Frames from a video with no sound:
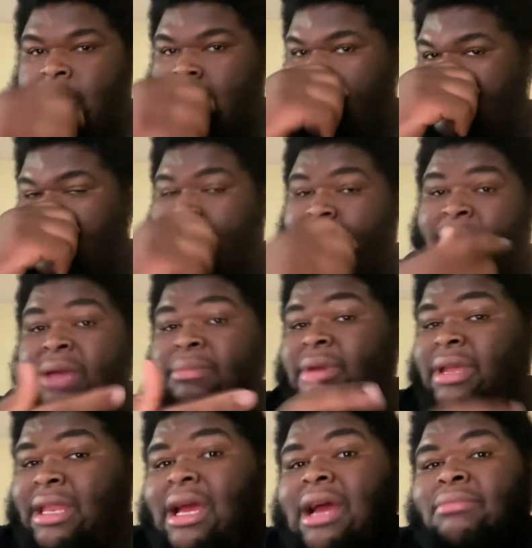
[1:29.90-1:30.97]
but maybe
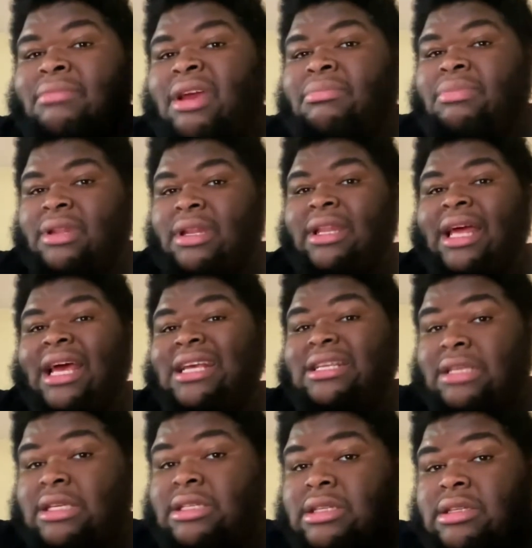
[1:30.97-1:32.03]
9 might be the last
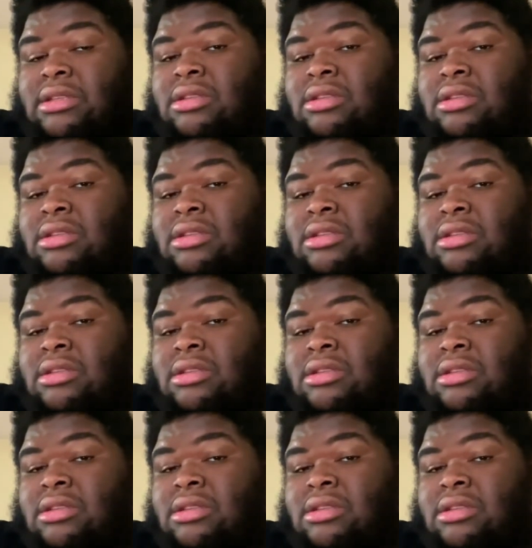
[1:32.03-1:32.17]
season.